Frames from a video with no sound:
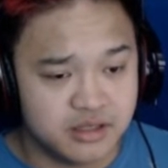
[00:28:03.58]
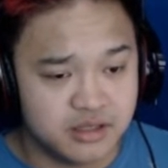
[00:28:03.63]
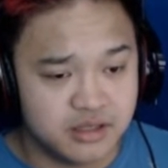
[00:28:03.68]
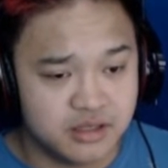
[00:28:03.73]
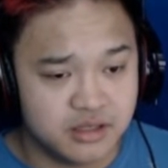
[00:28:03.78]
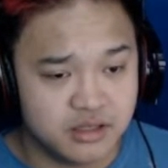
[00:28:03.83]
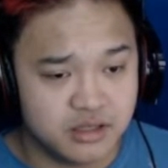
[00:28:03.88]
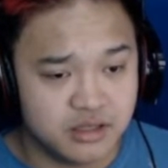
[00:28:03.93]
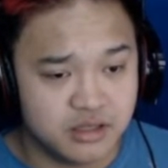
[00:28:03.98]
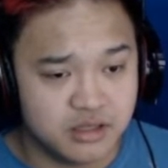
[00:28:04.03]

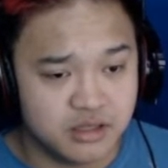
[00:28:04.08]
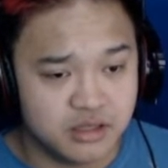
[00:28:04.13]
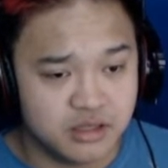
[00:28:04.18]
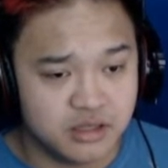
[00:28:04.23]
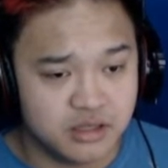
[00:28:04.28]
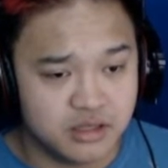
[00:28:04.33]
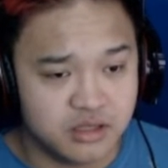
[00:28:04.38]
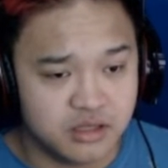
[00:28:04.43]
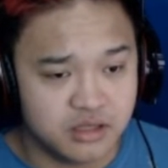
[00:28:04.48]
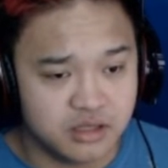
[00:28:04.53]

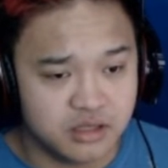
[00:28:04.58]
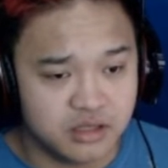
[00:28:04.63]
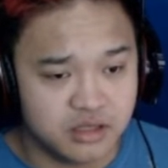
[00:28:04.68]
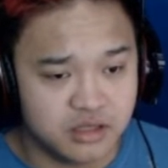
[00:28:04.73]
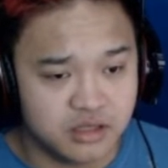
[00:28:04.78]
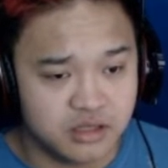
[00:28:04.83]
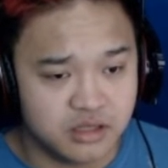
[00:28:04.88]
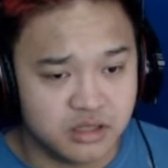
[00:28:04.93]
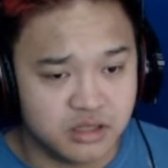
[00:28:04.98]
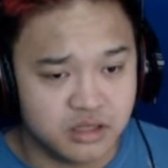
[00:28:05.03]

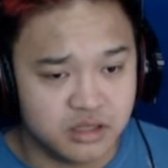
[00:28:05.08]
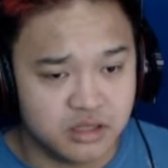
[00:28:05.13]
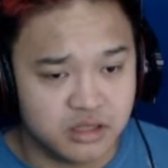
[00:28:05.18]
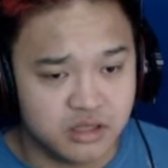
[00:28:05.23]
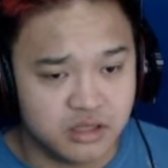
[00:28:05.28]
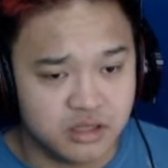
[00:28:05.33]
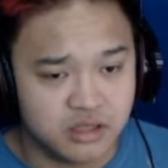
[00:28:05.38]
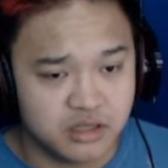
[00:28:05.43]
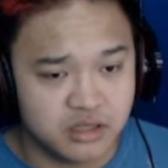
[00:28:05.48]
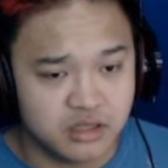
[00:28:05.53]

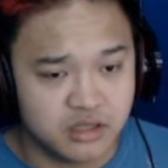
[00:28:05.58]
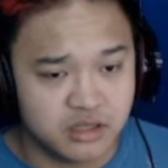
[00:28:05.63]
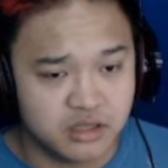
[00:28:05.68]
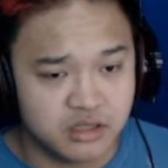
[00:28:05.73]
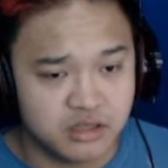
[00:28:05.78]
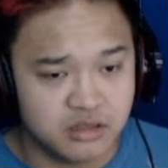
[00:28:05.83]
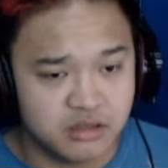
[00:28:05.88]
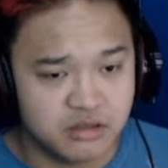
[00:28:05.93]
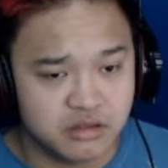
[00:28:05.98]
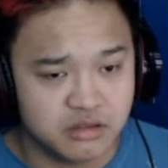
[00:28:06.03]

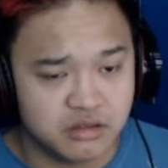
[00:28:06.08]
Nobody speaks.